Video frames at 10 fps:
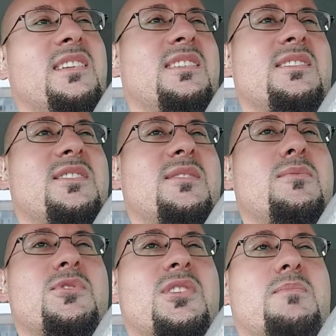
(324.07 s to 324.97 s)
He
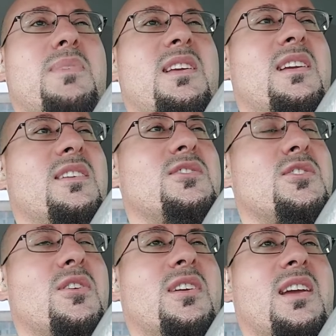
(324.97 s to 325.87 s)
was just being a
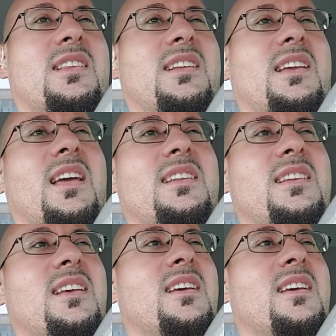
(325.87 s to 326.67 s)
jerk at the end.